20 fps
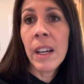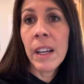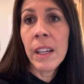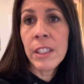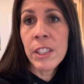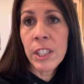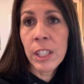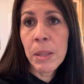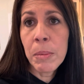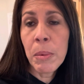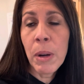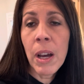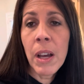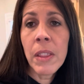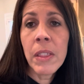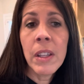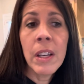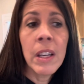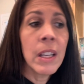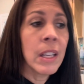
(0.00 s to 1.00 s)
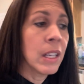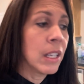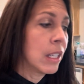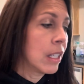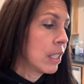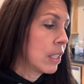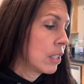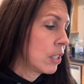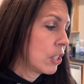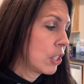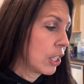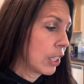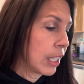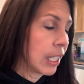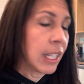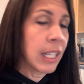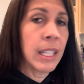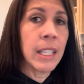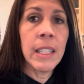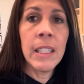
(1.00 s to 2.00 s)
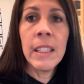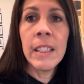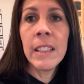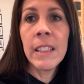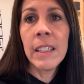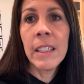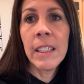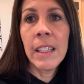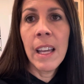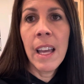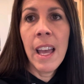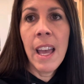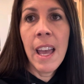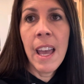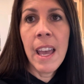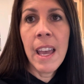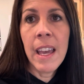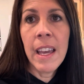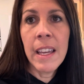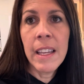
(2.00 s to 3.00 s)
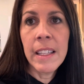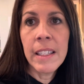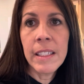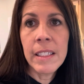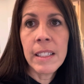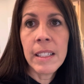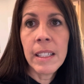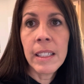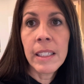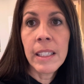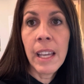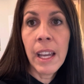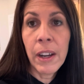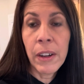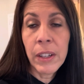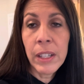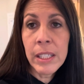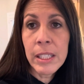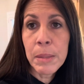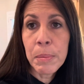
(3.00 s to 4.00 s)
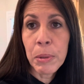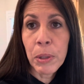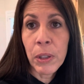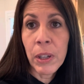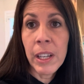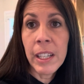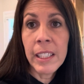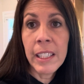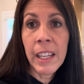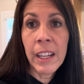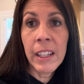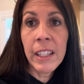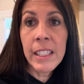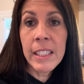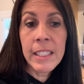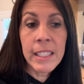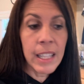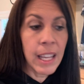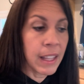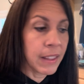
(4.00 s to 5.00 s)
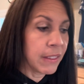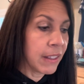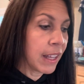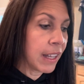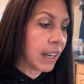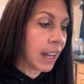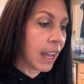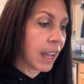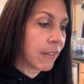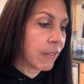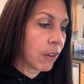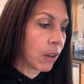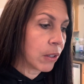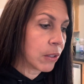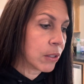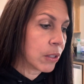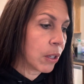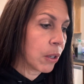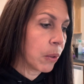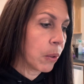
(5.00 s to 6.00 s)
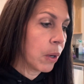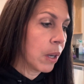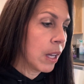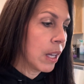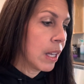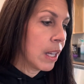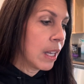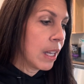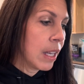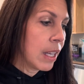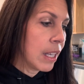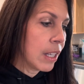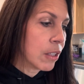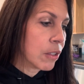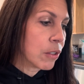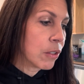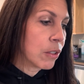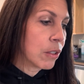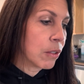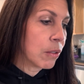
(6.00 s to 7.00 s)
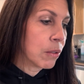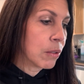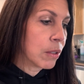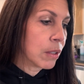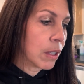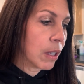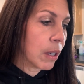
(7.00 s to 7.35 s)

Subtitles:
chicken, and carrots, pureed carrots, and then I've also introduced